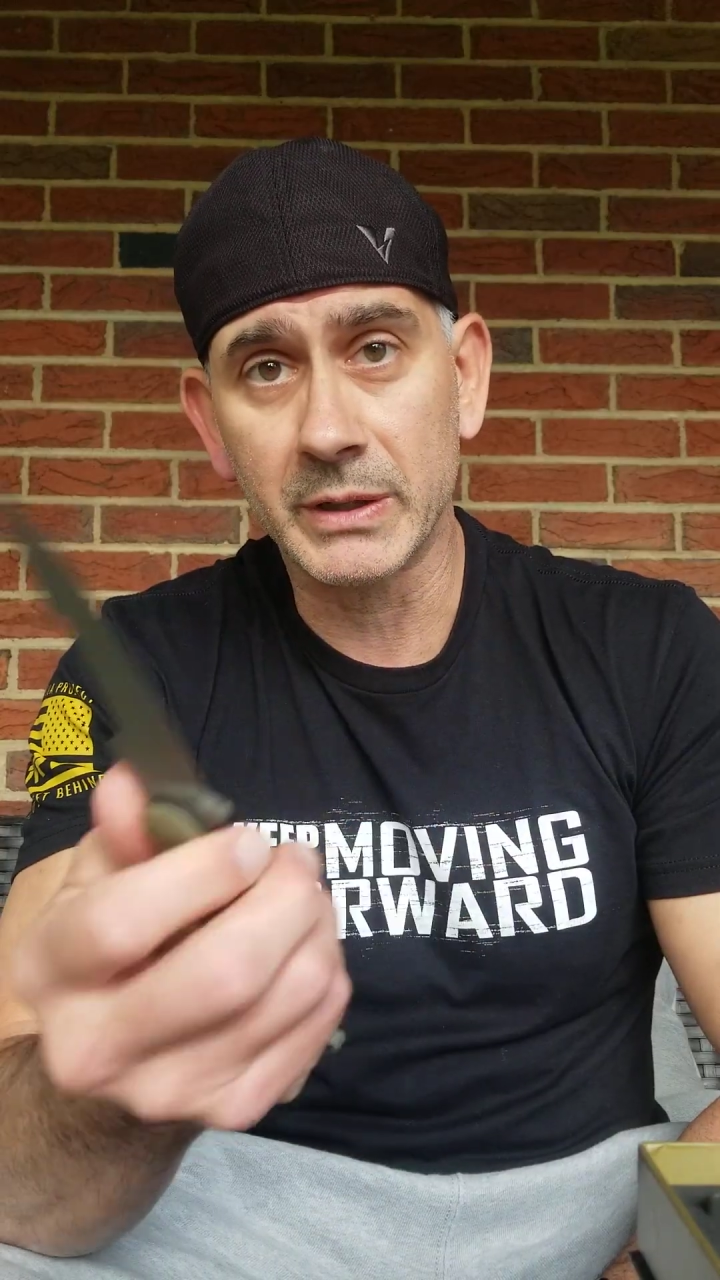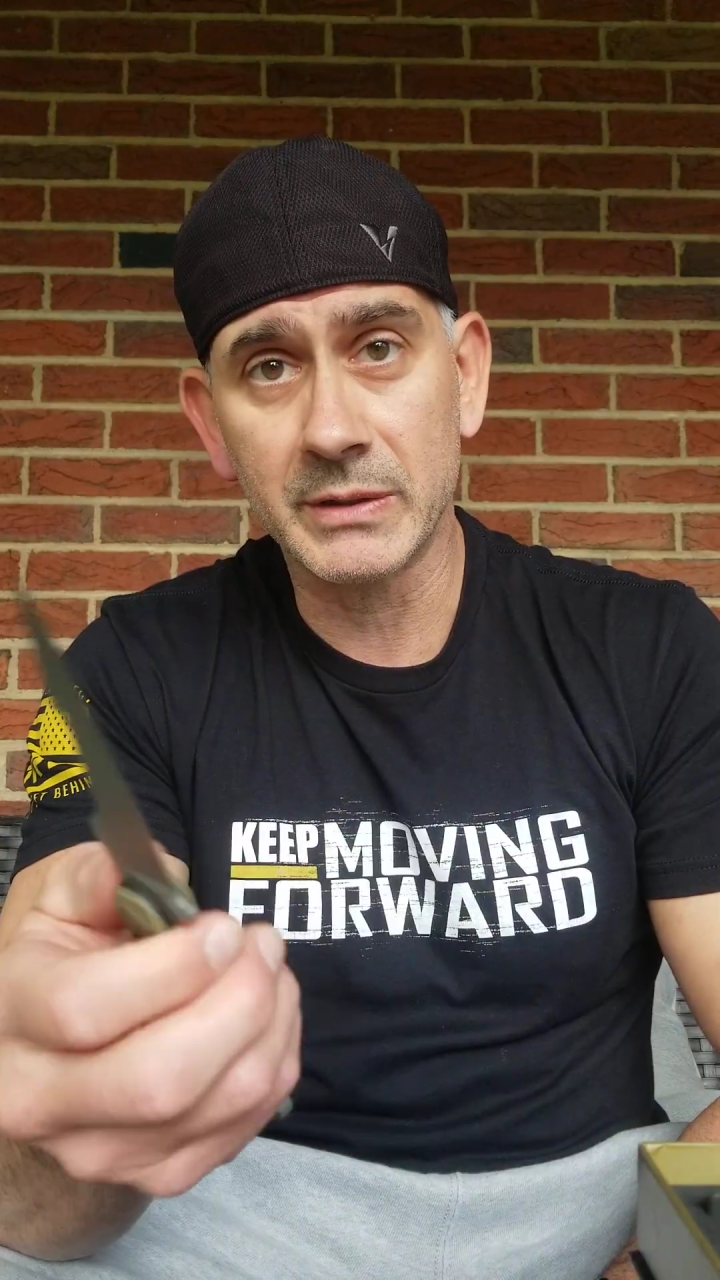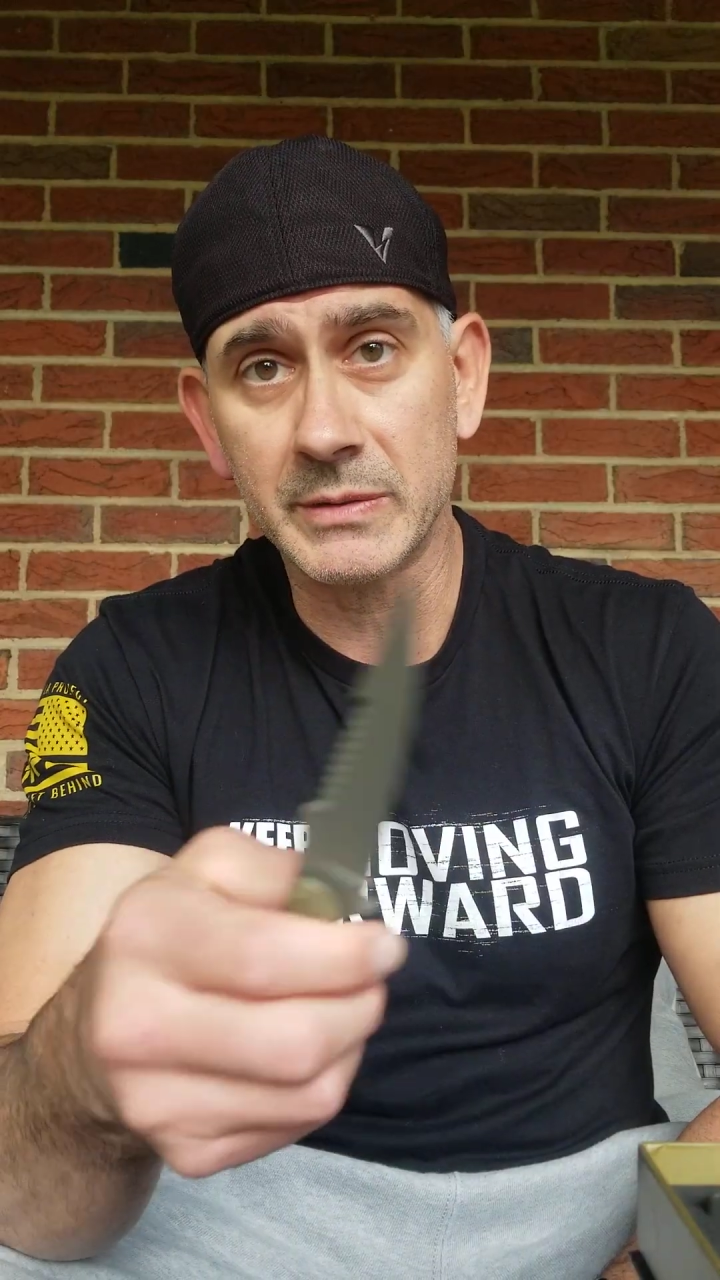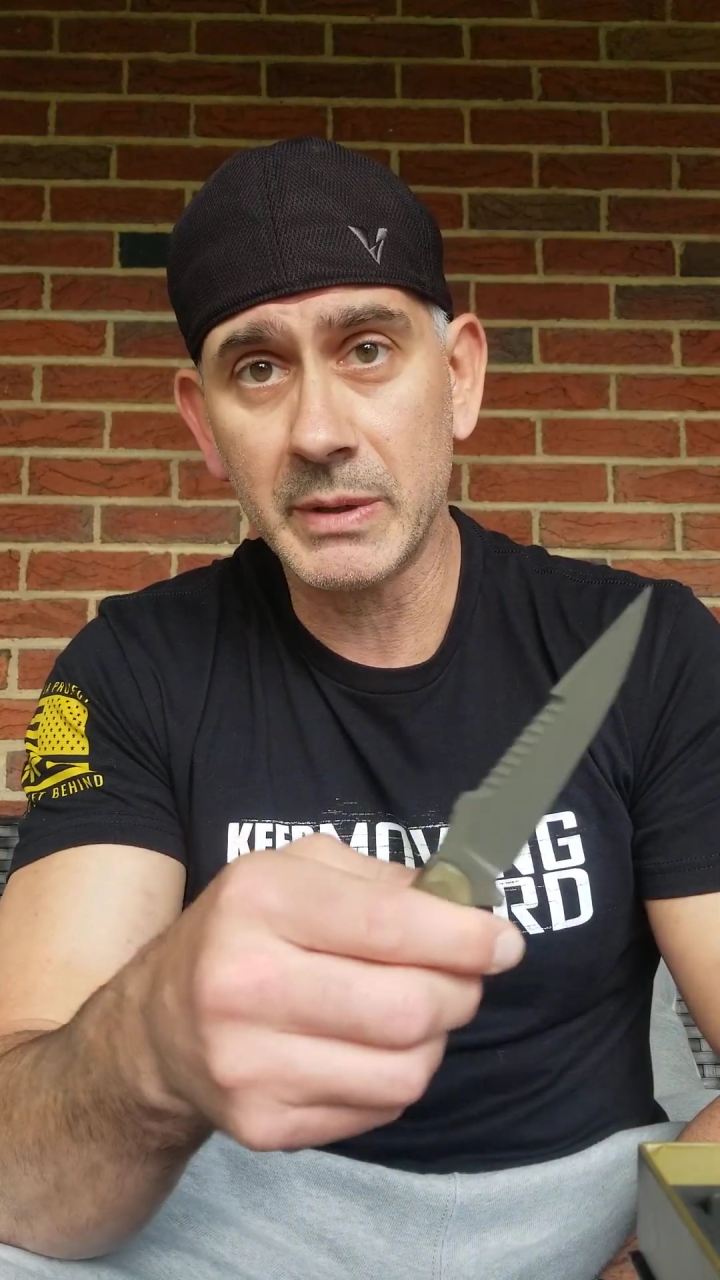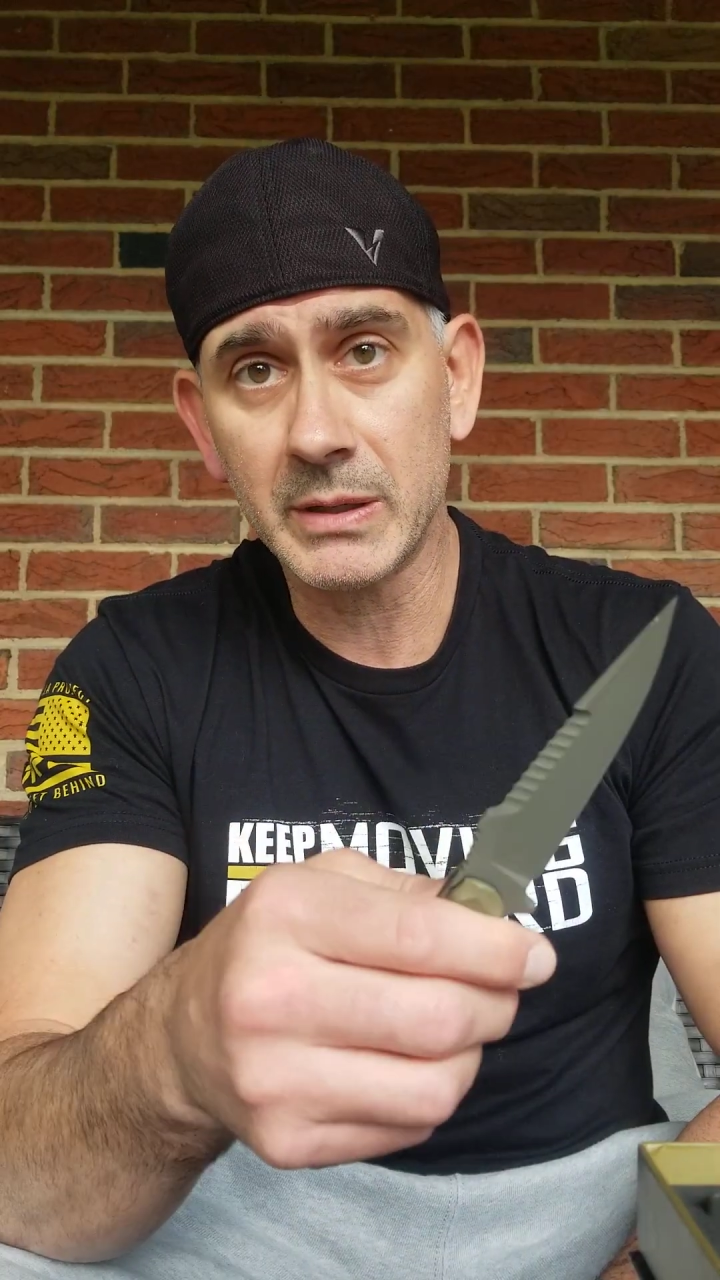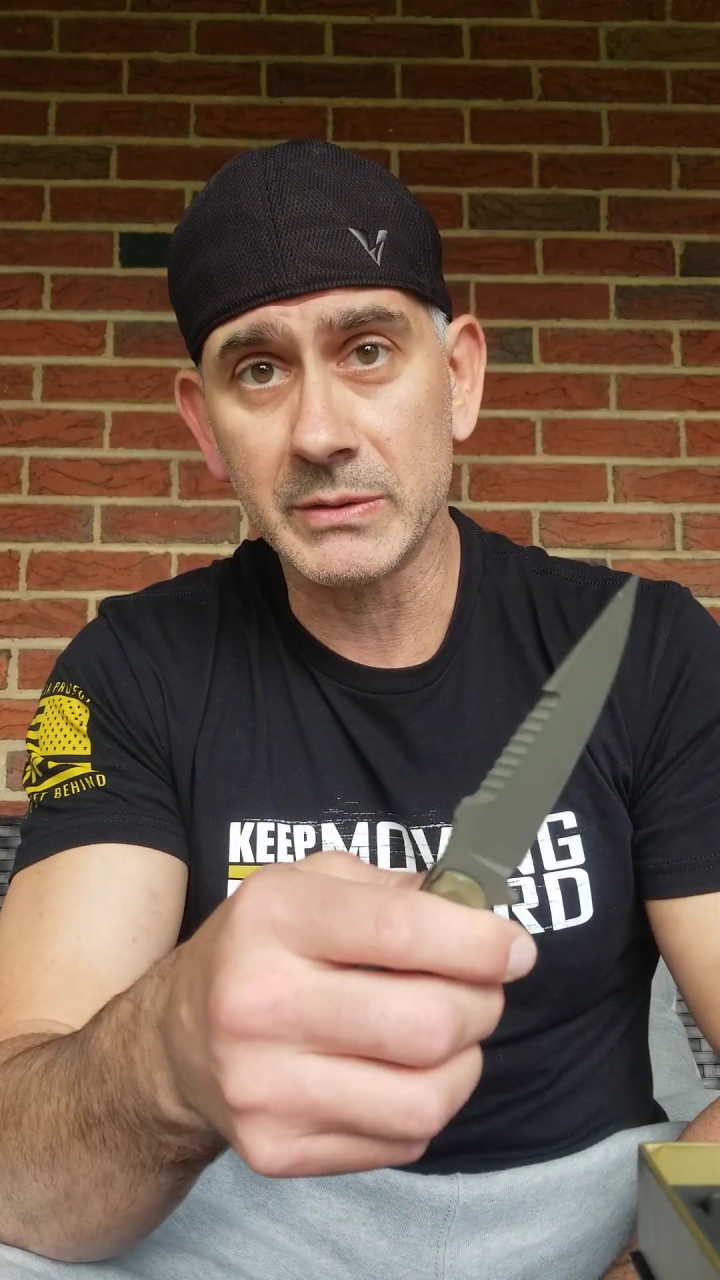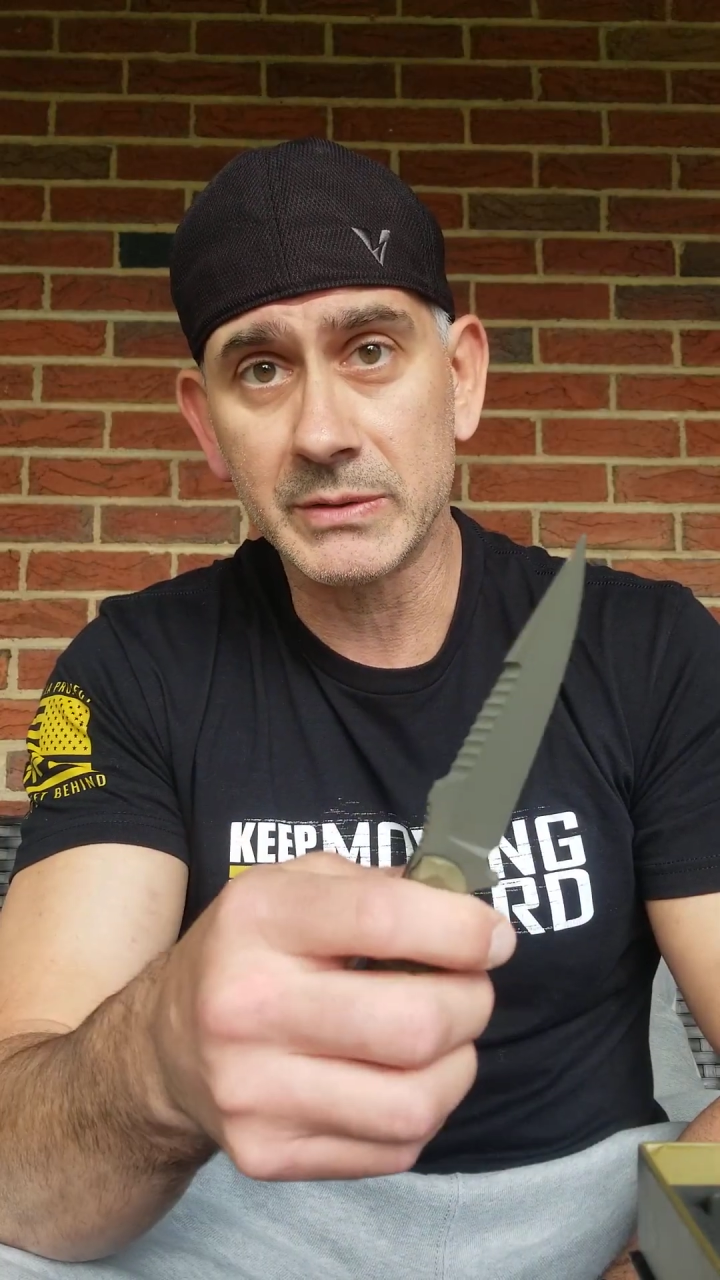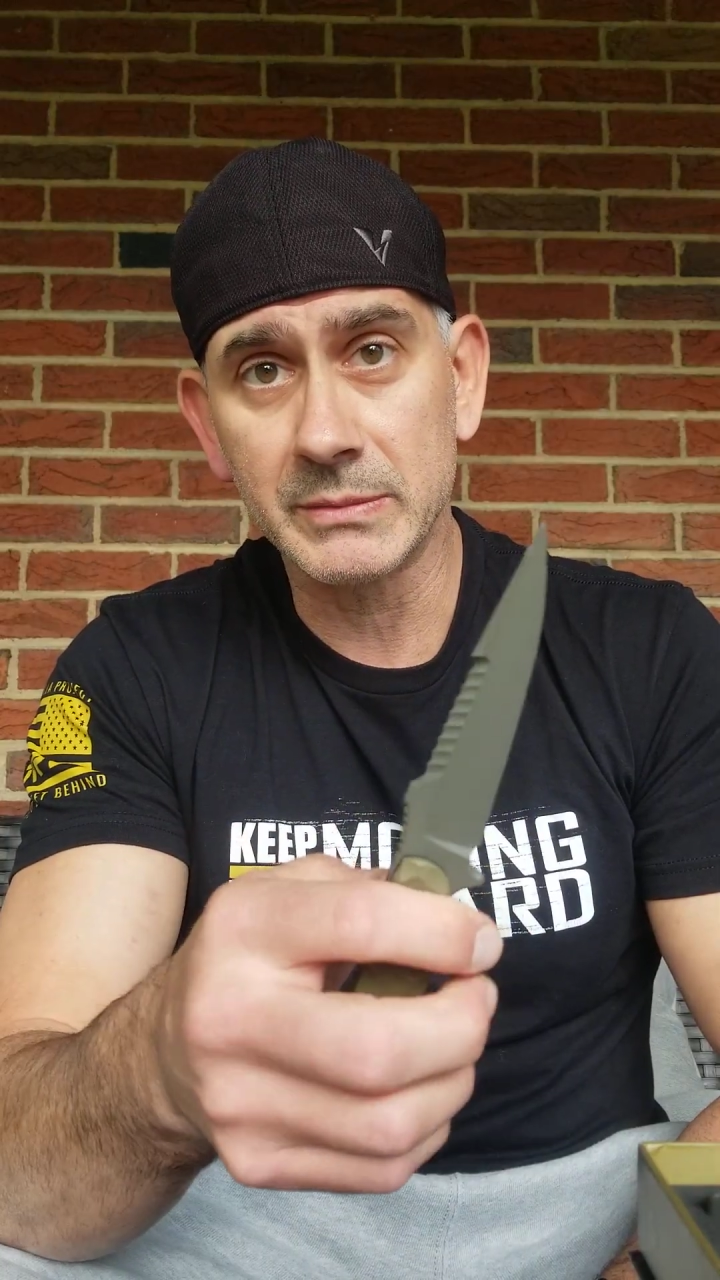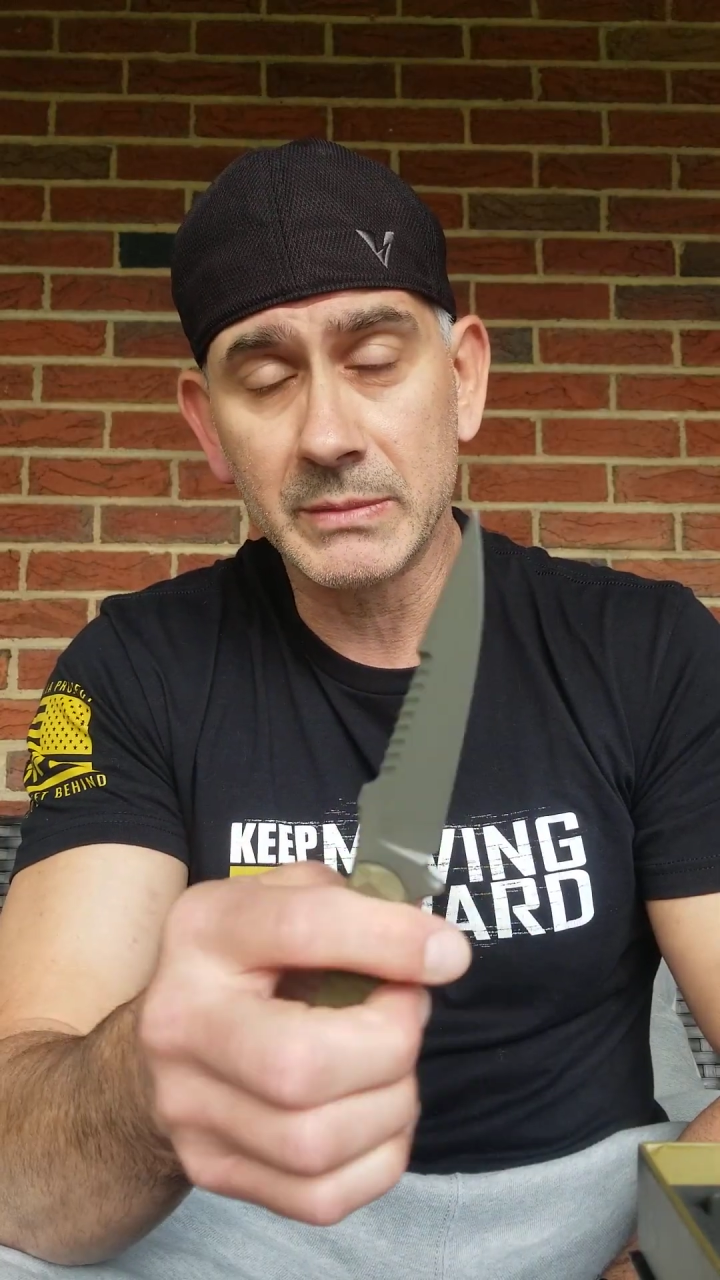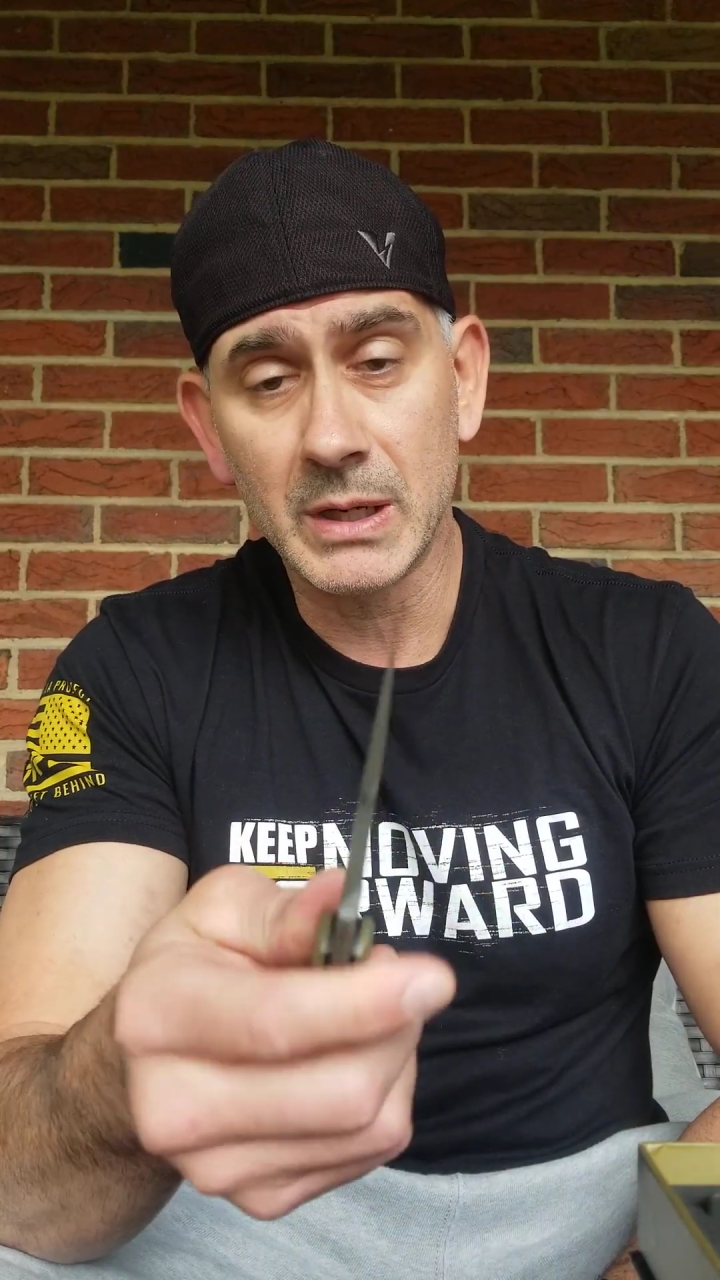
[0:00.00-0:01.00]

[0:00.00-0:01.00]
to cut tomatoes.